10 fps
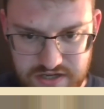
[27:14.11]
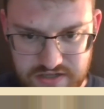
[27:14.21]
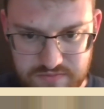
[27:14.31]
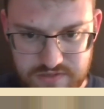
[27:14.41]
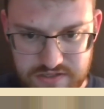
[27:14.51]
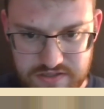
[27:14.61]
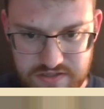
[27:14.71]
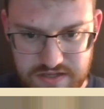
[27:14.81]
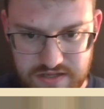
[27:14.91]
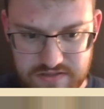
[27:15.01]
John, and we
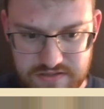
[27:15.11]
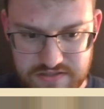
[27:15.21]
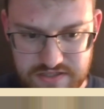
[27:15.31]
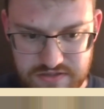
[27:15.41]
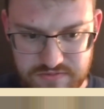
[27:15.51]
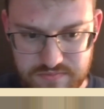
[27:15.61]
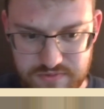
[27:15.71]
can continue.